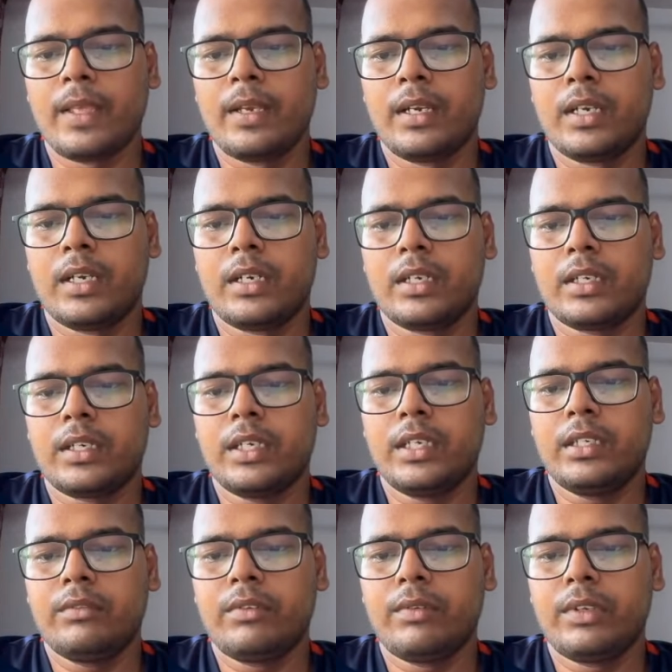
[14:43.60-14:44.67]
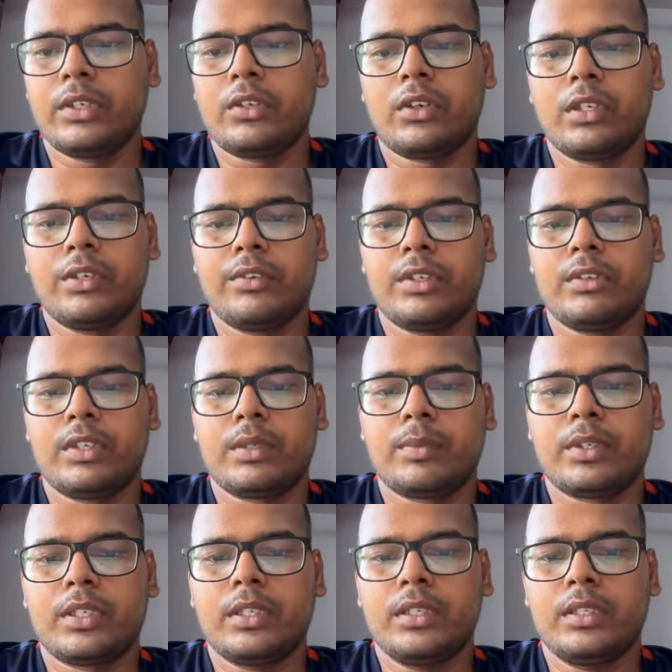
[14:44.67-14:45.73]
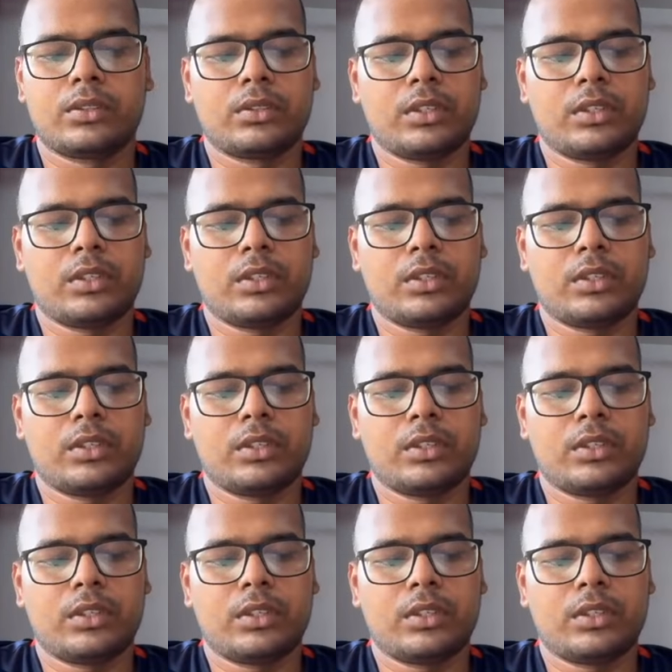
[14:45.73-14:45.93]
and again we will call evaluate model.